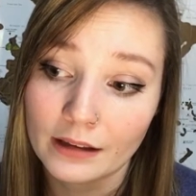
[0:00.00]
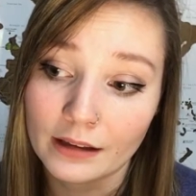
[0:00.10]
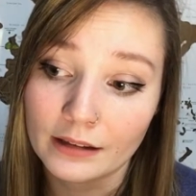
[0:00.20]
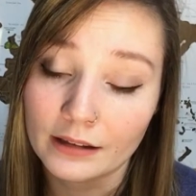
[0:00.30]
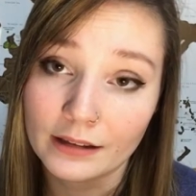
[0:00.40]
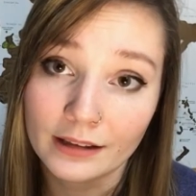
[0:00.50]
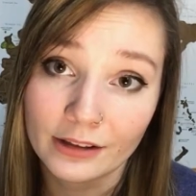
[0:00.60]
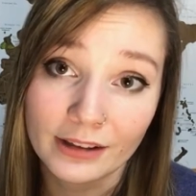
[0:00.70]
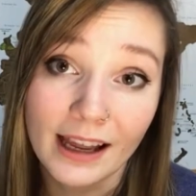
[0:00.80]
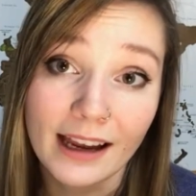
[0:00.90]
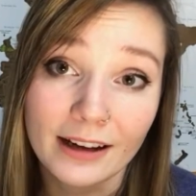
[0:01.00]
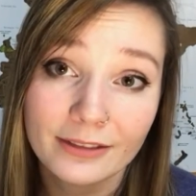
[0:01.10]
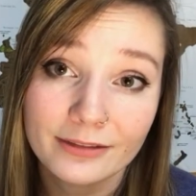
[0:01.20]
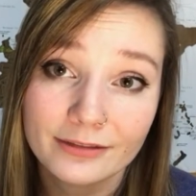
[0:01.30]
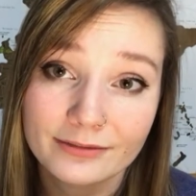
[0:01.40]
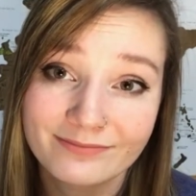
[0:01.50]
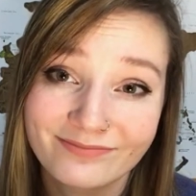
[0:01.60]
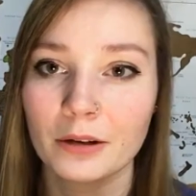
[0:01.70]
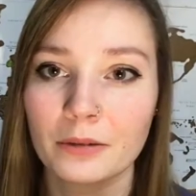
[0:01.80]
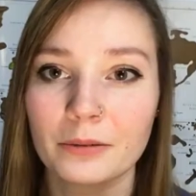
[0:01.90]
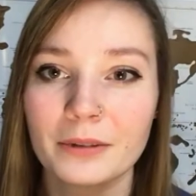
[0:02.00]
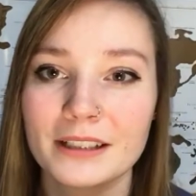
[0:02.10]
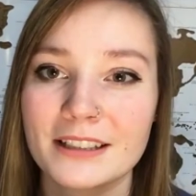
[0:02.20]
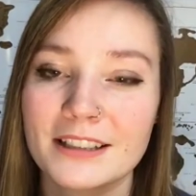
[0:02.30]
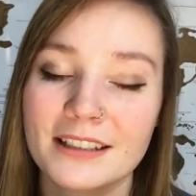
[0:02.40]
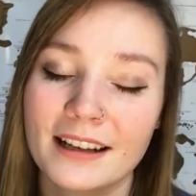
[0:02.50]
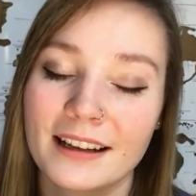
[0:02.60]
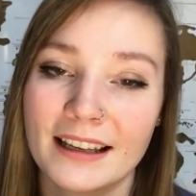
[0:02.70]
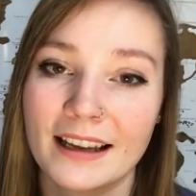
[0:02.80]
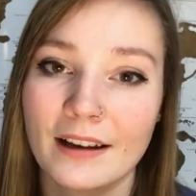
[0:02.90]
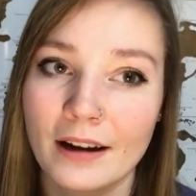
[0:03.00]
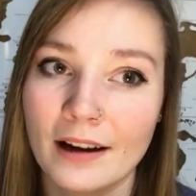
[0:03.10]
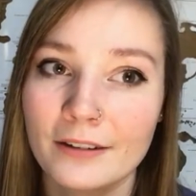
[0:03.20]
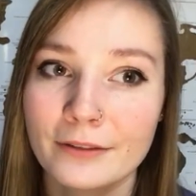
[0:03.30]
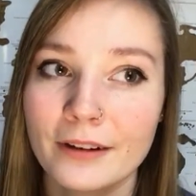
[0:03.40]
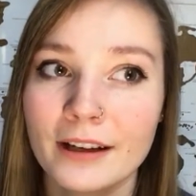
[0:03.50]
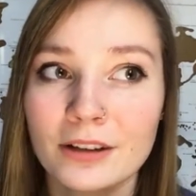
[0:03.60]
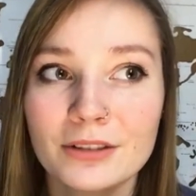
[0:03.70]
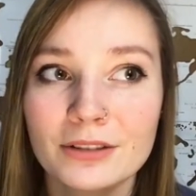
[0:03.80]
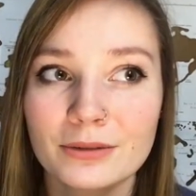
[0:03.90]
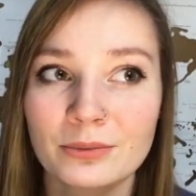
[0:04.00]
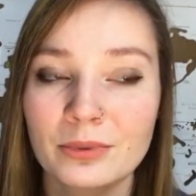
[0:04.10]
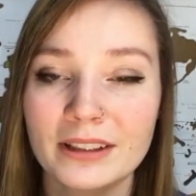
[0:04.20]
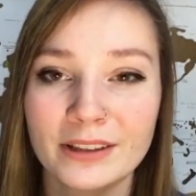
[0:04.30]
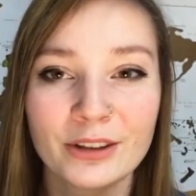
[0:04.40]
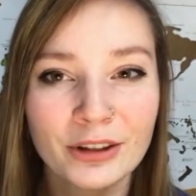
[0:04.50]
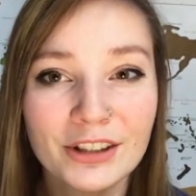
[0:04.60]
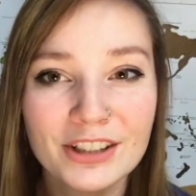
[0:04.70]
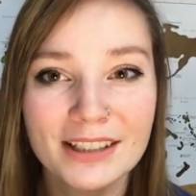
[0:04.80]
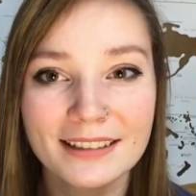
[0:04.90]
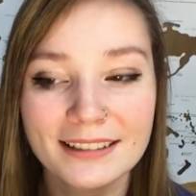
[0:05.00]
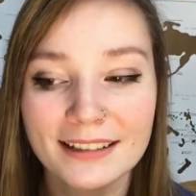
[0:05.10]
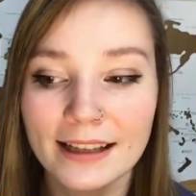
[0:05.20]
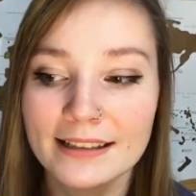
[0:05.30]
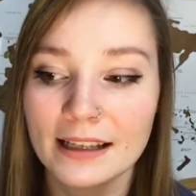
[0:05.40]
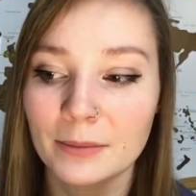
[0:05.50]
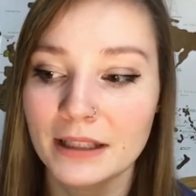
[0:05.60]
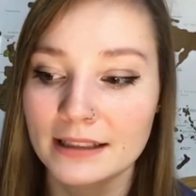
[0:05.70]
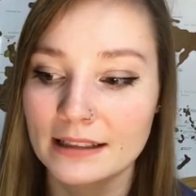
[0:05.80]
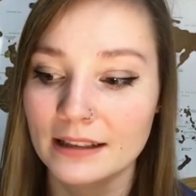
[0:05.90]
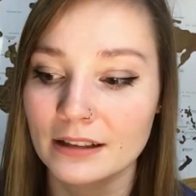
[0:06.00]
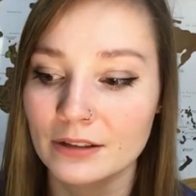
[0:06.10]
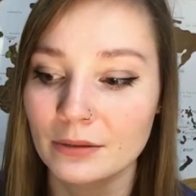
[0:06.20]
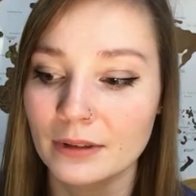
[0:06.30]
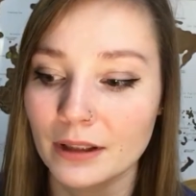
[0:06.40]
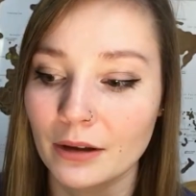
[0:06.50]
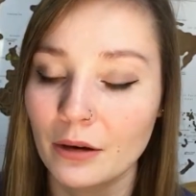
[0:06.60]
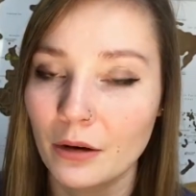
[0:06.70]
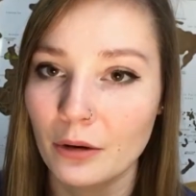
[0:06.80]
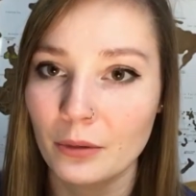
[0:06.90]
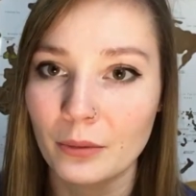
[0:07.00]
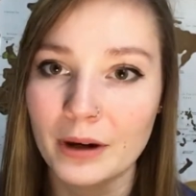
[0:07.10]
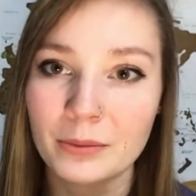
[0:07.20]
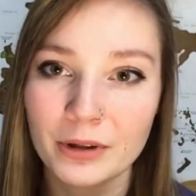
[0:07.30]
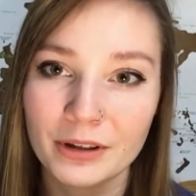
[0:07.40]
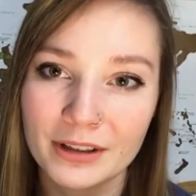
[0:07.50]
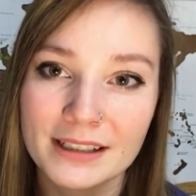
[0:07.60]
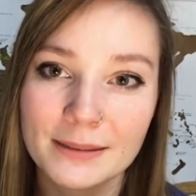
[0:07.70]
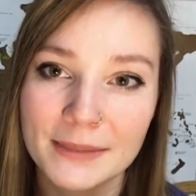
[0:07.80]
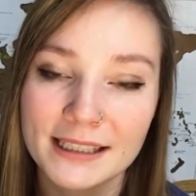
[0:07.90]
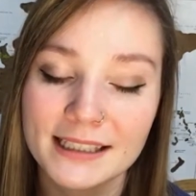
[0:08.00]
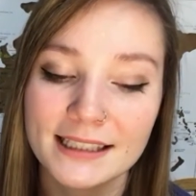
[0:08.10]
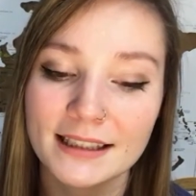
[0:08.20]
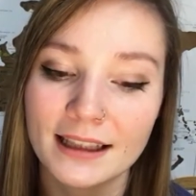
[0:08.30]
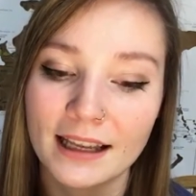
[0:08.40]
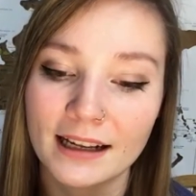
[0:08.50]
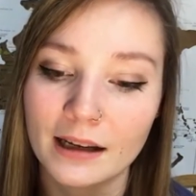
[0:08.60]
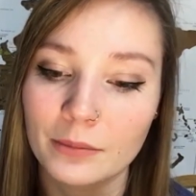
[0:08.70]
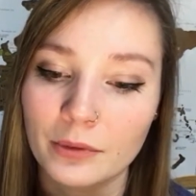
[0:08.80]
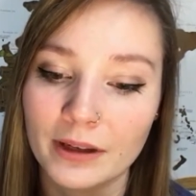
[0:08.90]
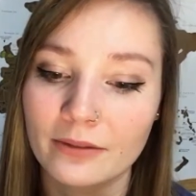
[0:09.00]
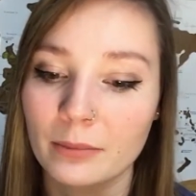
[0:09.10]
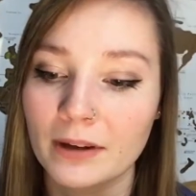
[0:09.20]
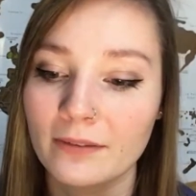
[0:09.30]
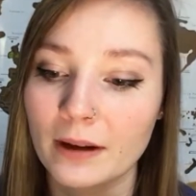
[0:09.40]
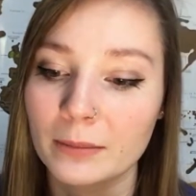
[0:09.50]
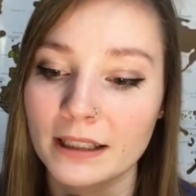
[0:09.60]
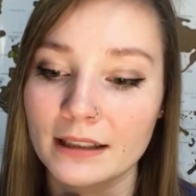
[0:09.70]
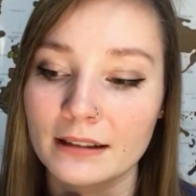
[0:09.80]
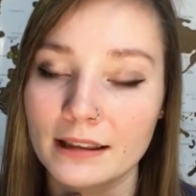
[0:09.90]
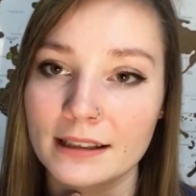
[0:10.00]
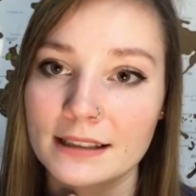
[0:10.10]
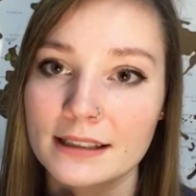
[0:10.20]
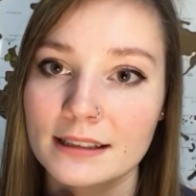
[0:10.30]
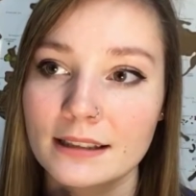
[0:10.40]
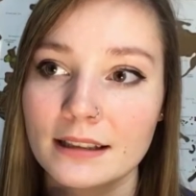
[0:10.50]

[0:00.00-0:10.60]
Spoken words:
in a year and a half, which I find really encouraging because that means that there's only one more Christmas that I'm away from my family. This